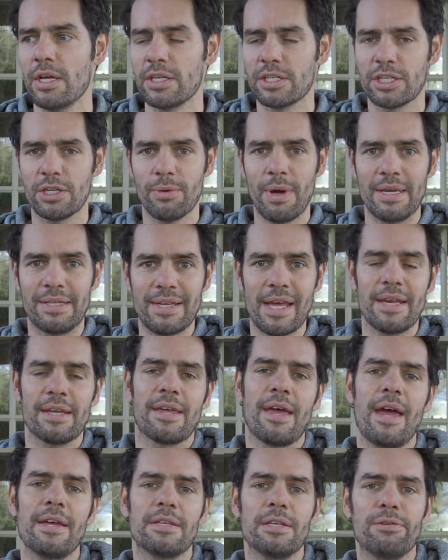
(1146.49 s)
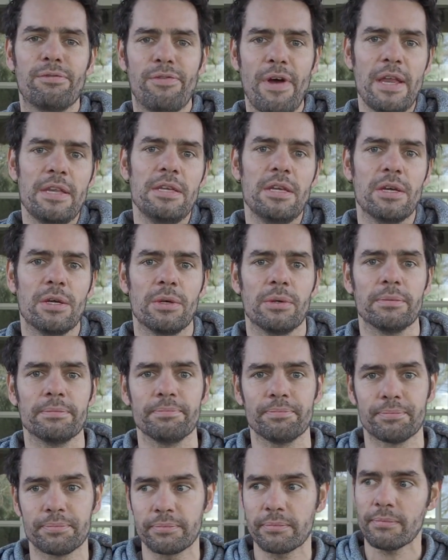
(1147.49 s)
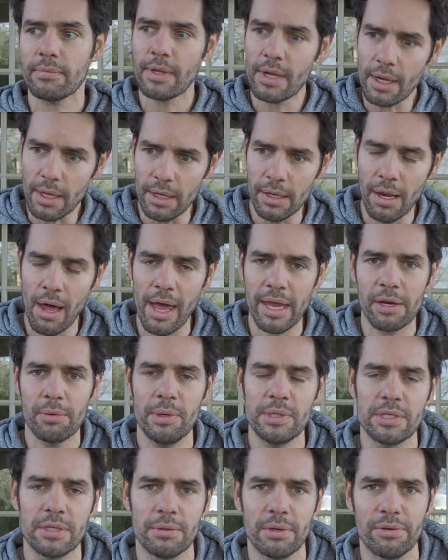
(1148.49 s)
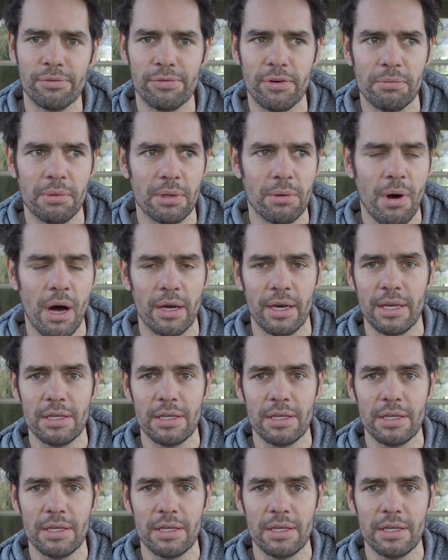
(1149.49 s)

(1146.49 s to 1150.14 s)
to a dedicated venue like we do in Formula One.